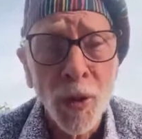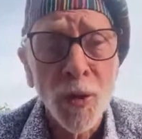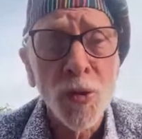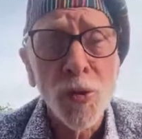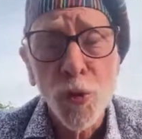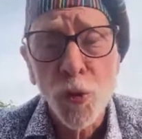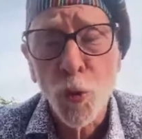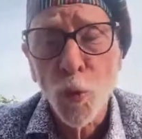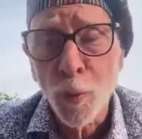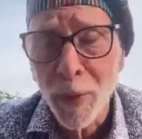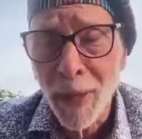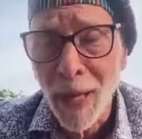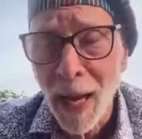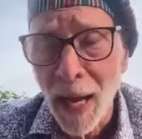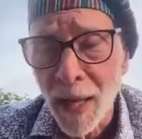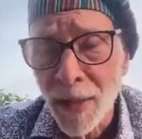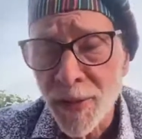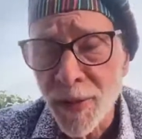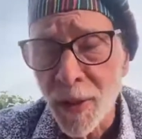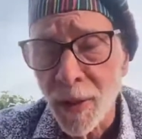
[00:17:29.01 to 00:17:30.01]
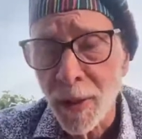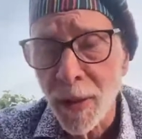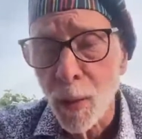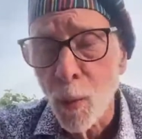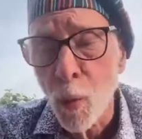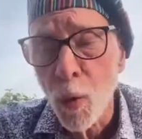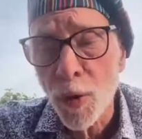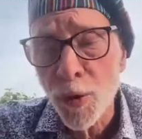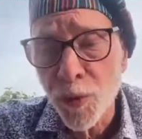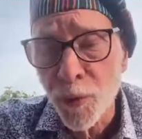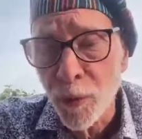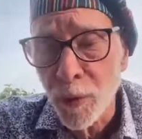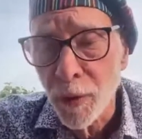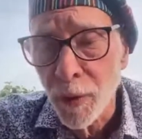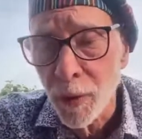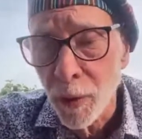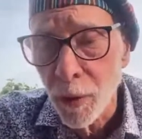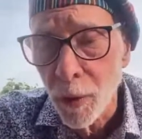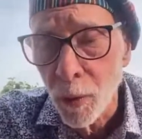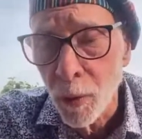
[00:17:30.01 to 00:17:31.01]
consume content, they watch
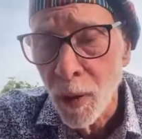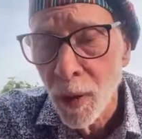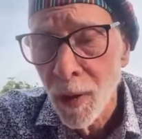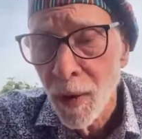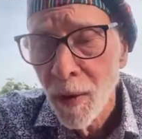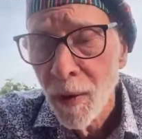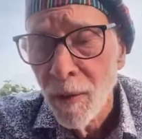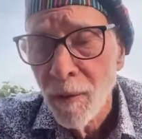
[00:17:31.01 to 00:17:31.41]
video.